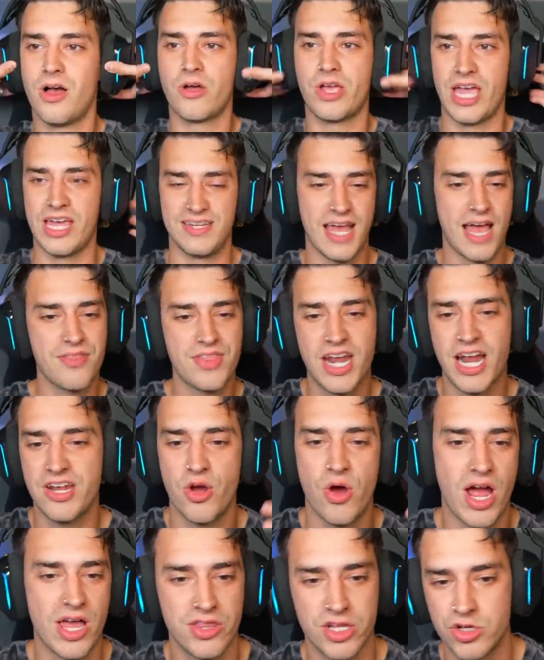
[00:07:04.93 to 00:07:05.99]
Okay, now that I
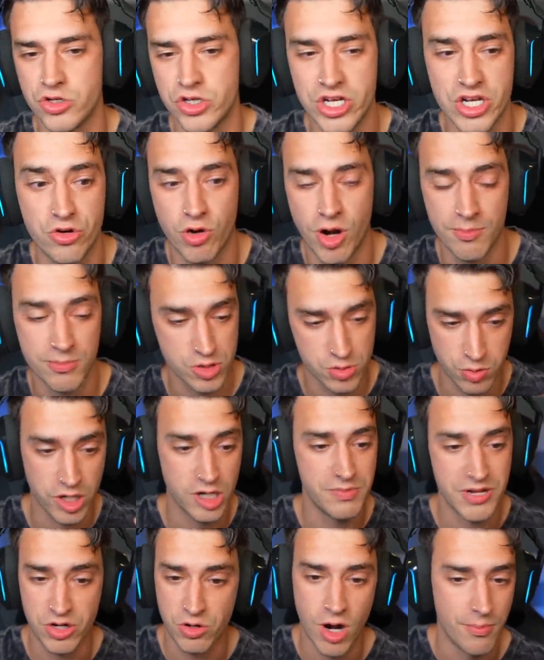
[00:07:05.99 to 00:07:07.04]
know how the cookie crumbles, we're
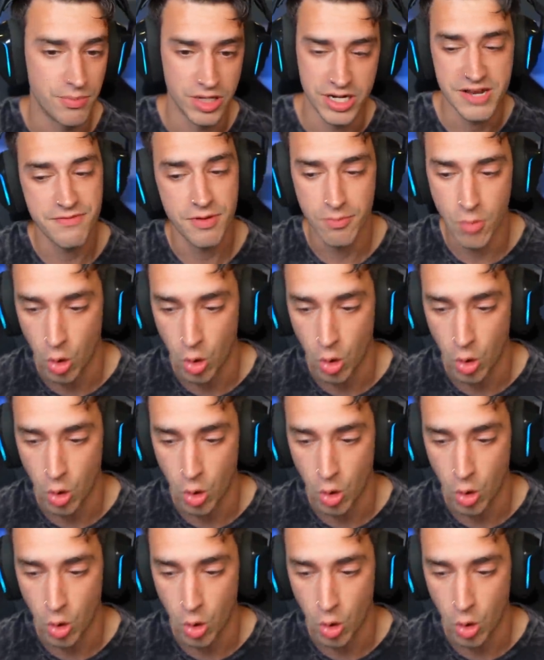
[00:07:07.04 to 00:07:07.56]
gonna be crumbling even